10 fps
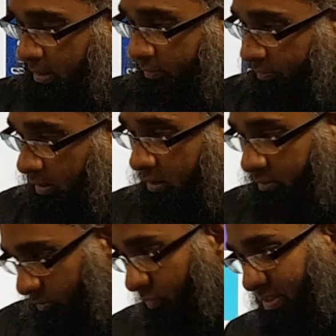and
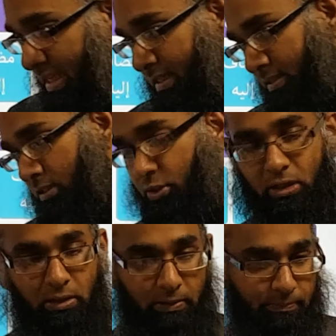within sentences,
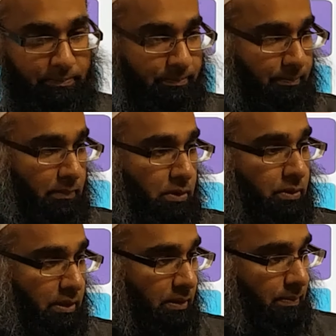inshallah.
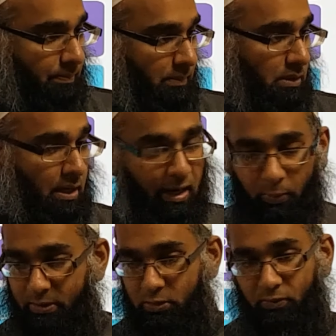Okay?
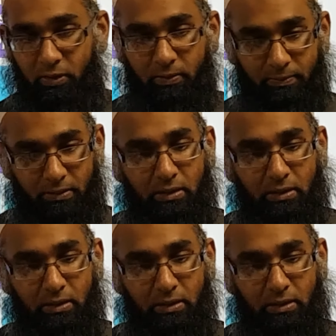Any questions so far?